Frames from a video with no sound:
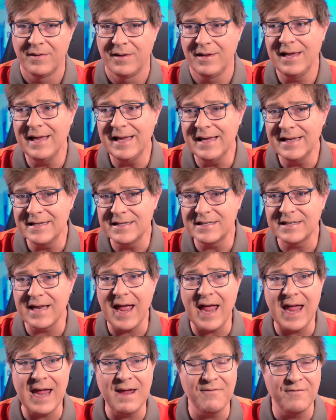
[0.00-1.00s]
is
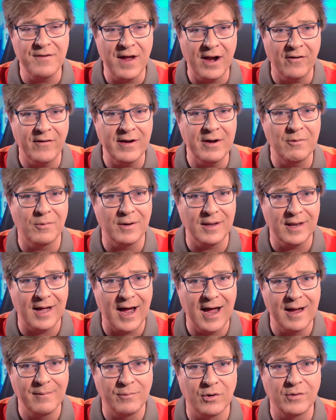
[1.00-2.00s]
a very
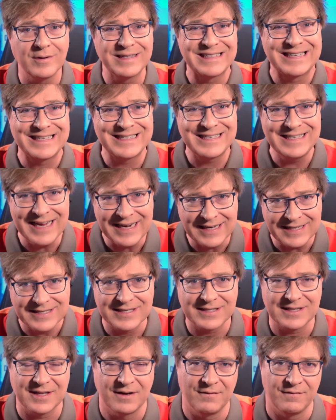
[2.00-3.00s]
reliable
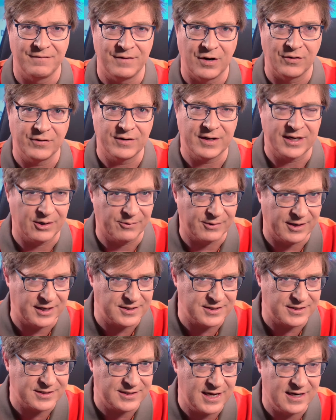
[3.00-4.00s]
sixth vote, hear what I
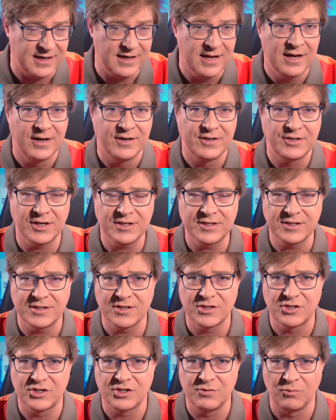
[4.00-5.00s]
just said,
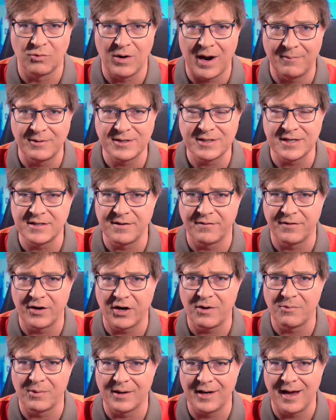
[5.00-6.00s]
Justice Roberts is a
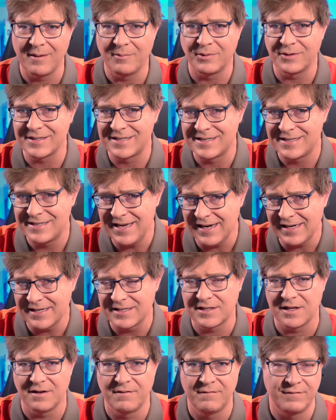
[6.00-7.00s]
very reliable
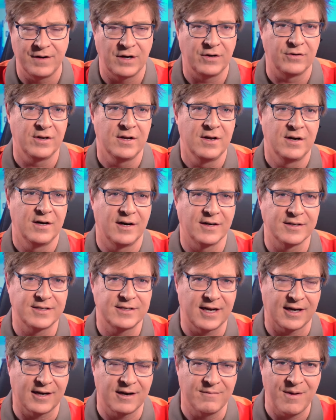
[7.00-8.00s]
sixth vote on
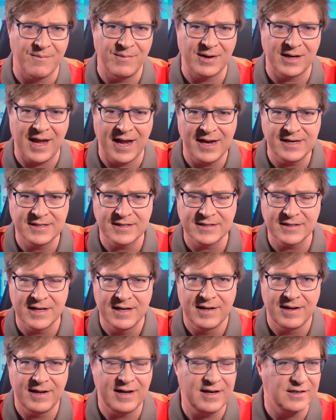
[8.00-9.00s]
Second Amendment cases,
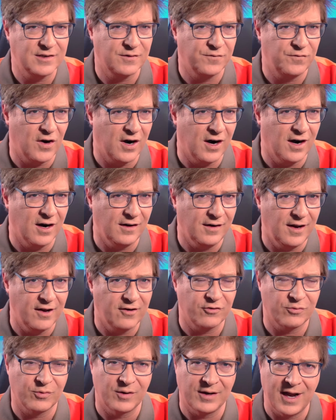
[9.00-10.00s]
he is far
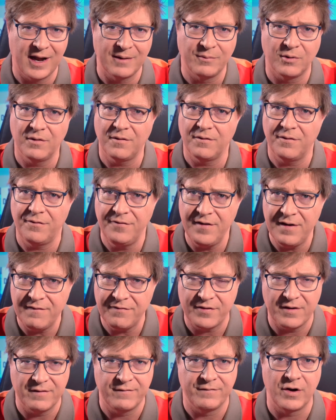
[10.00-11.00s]
less reliable
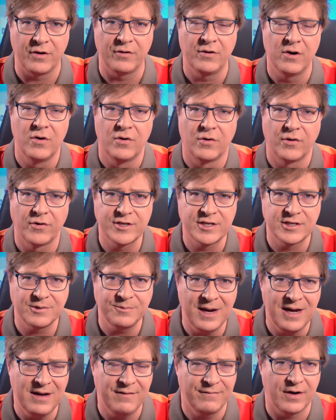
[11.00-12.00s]
fifth vote or
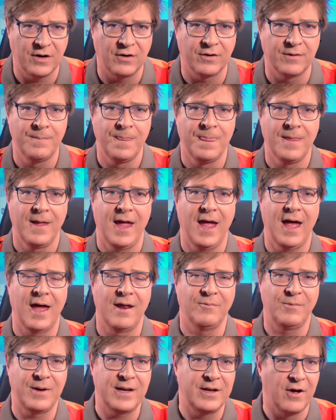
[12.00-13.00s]
swing vote,
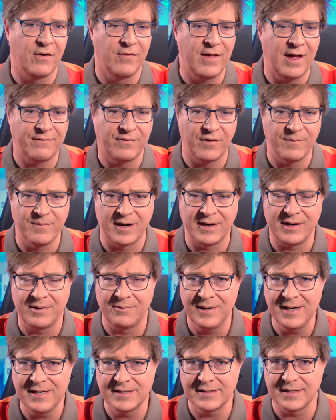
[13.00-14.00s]
and we know that for many
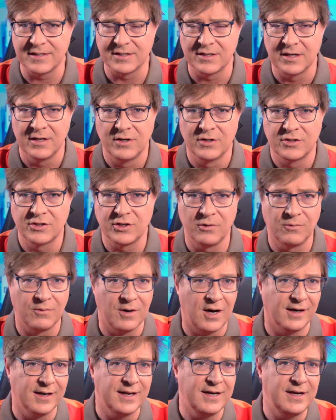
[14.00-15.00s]
reasons. So
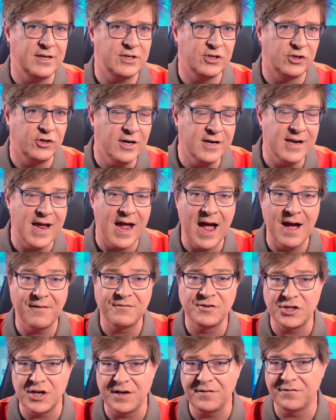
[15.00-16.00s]
while it is good to
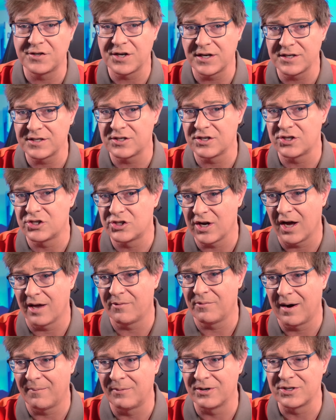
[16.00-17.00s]
have Chief Justice
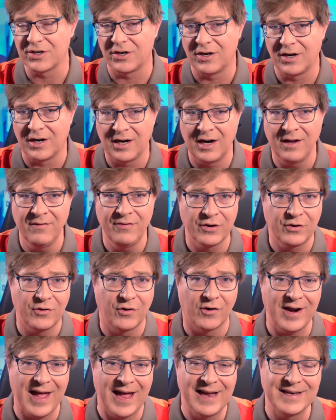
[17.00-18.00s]
John Roberts on the
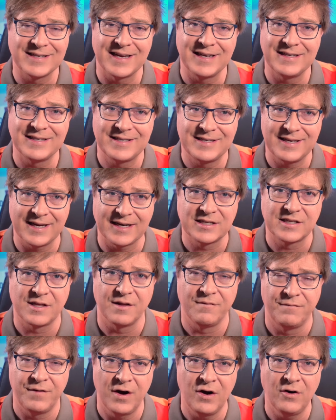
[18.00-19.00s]
court as a sixth
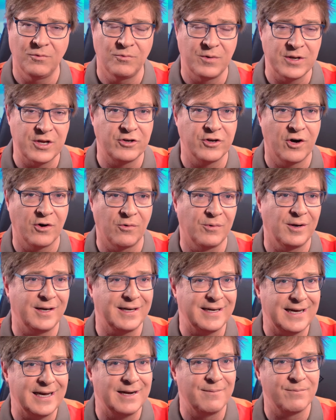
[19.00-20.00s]
vote when you don't
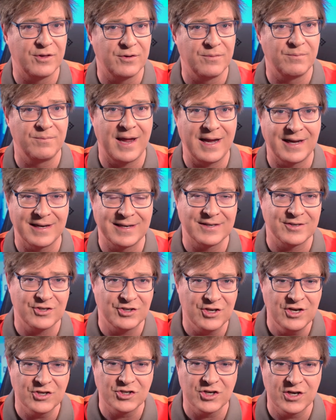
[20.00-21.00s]
really need him to make a
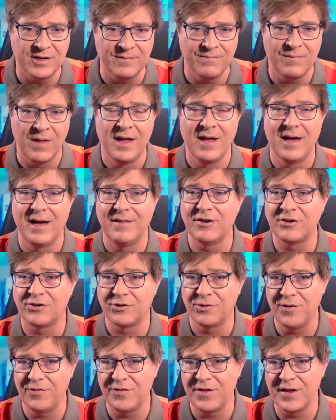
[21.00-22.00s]
decision, the
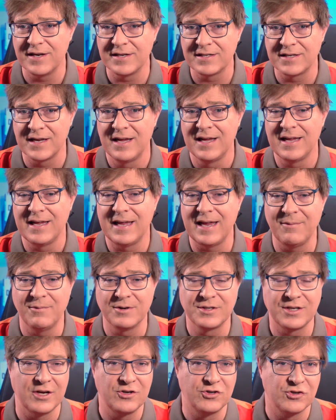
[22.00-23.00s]
truth is he
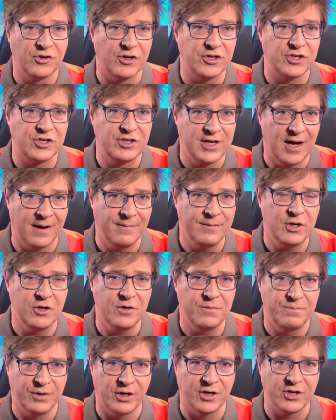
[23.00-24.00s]
was a George
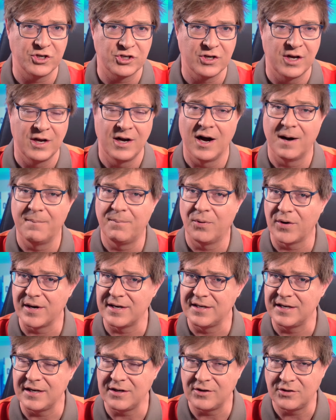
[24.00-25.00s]
W. Bush
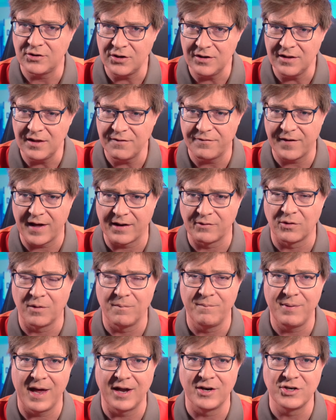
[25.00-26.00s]
appointee to the federal
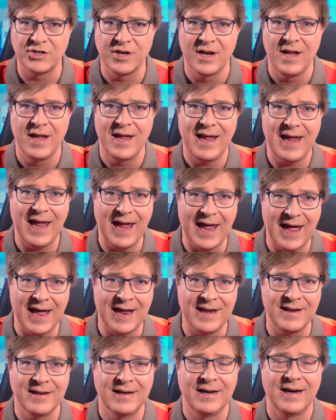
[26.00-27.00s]
bench.
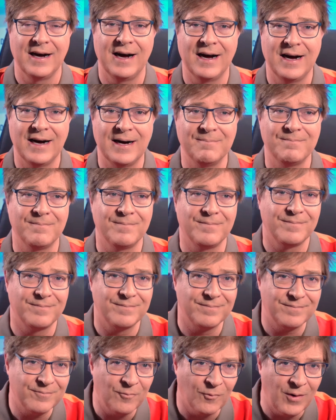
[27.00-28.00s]
And, um,
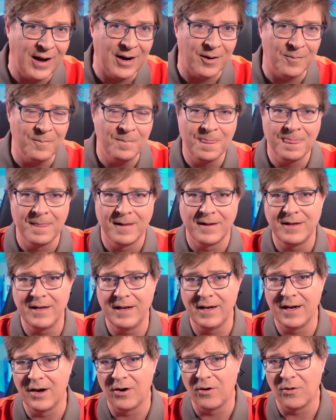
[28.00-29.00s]
well,
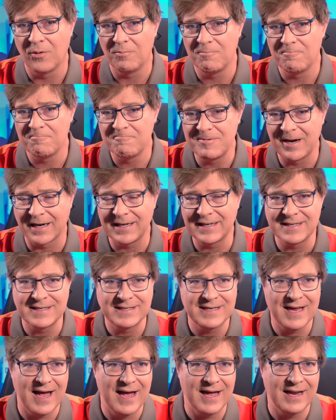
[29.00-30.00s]
you know, like I
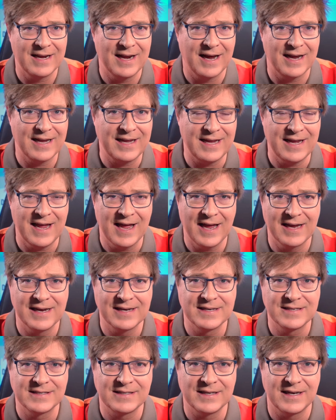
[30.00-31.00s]
said, he
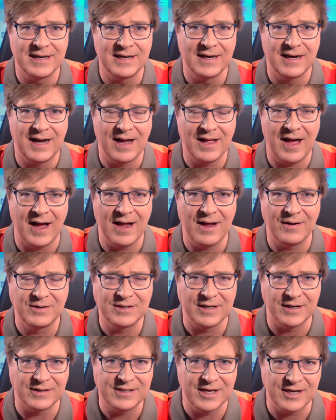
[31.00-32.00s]
has, uh, I, I,
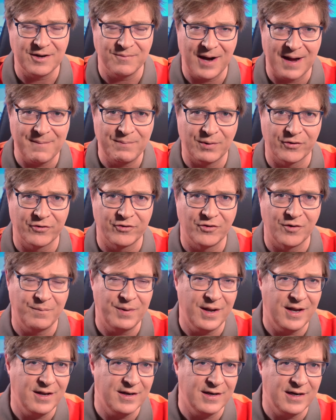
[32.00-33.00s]
I'll tell you my personal
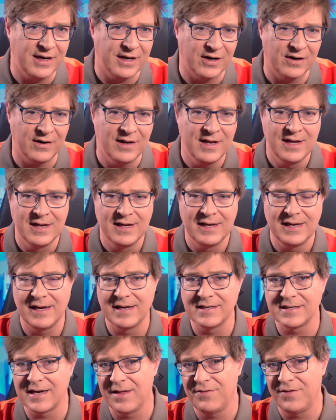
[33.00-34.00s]
opinion here,
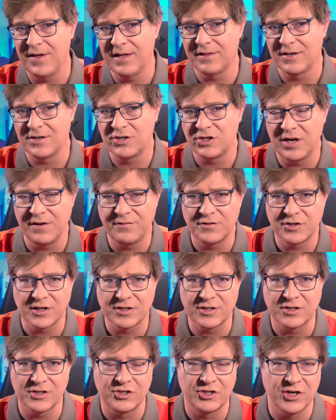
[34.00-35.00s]
is I think that Chief
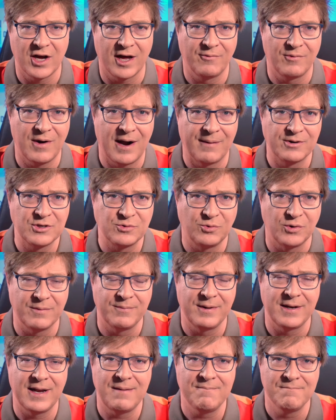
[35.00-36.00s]
Justice John Roberts would have
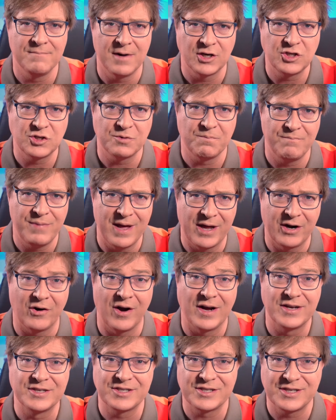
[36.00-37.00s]
been a much better
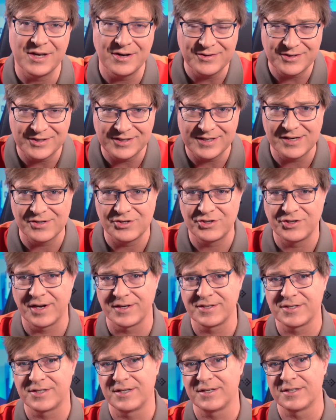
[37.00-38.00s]
associate
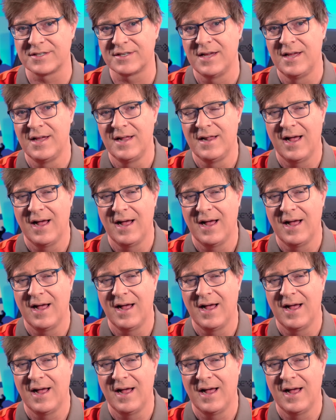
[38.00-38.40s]
justice.